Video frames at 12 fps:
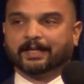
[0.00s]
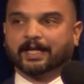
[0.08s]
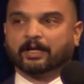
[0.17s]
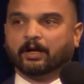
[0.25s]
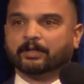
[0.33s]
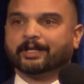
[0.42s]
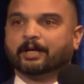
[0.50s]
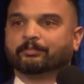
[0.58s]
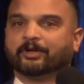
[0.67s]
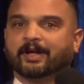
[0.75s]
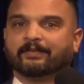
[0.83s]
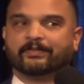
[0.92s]
Like all
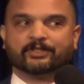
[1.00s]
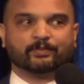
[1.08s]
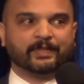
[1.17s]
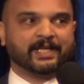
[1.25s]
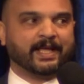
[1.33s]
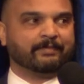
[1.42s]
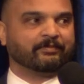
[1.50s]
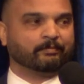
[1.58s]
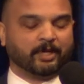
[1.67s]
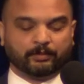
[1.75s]
nonprofits, we came from